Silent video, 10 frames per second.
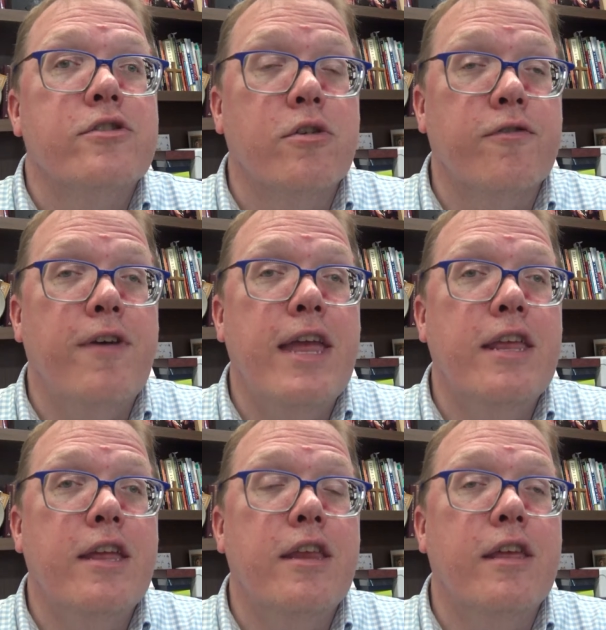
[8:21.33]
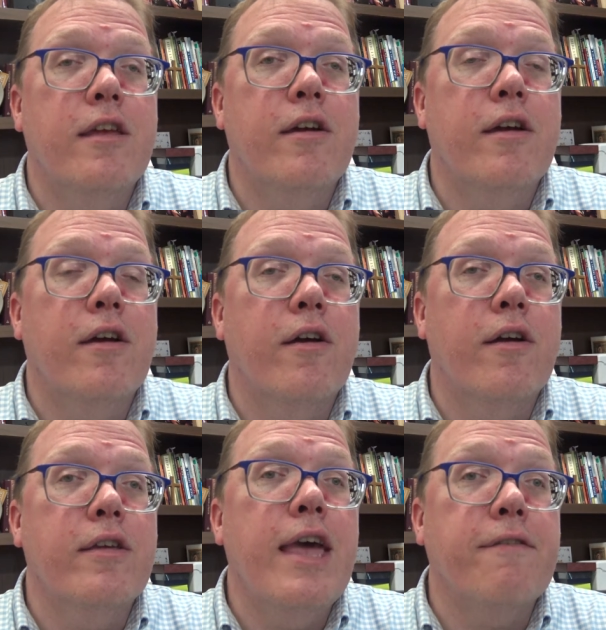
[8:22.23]
So Fade In
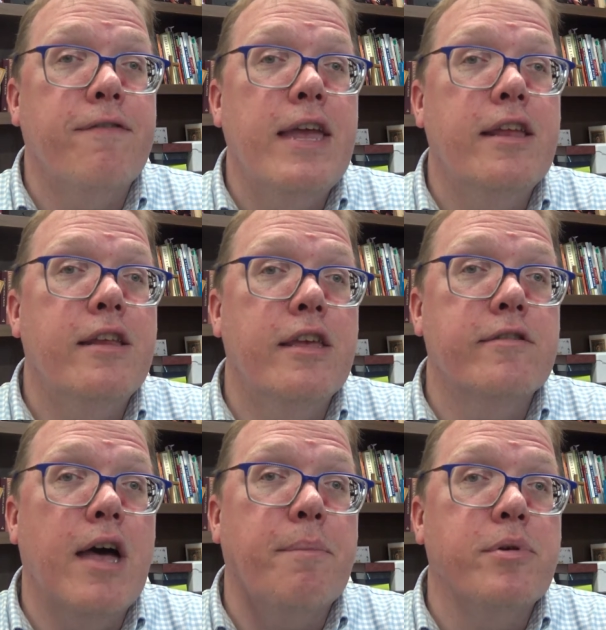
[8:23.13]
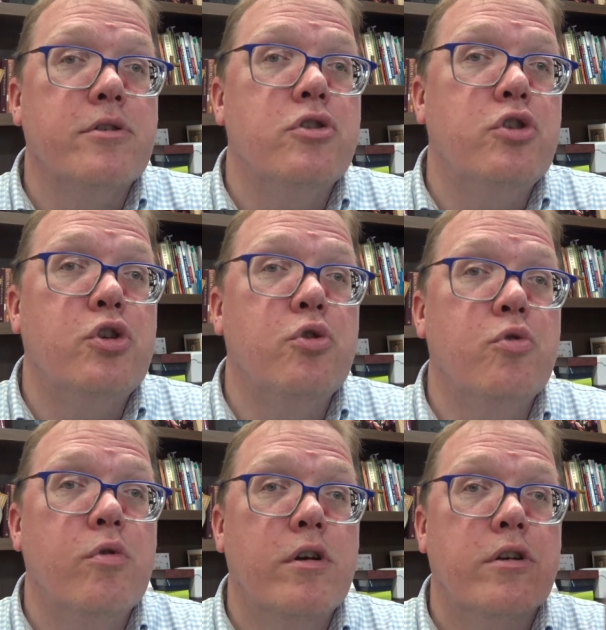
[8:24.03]
is up
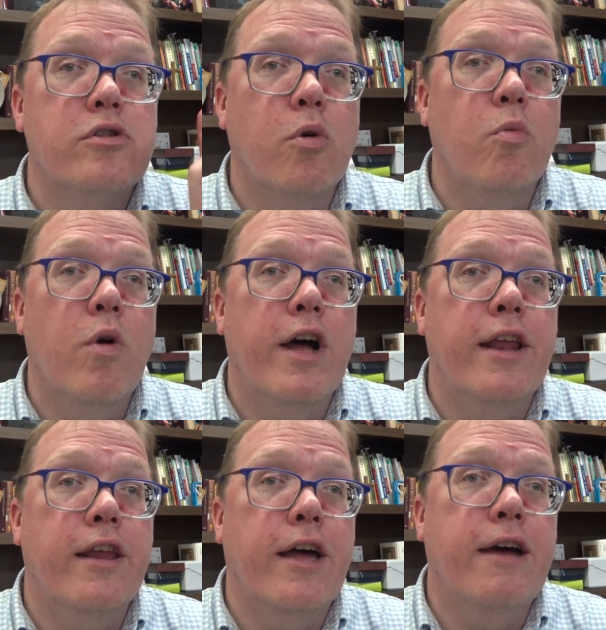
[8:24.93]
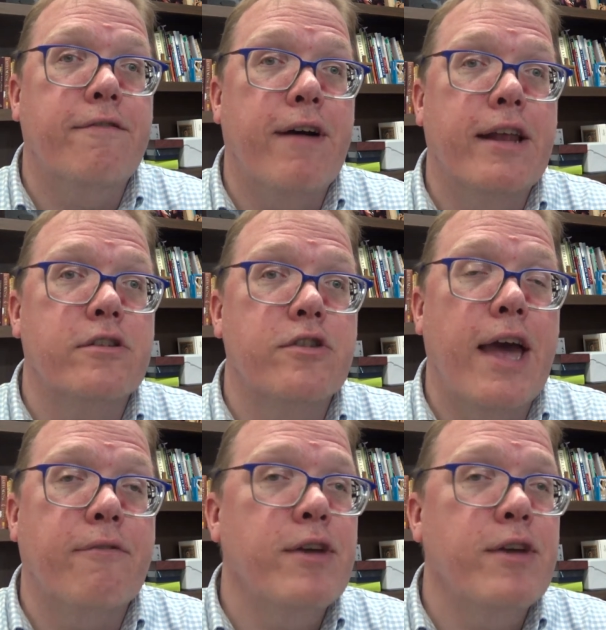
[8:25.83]
2-1 on Final Draft.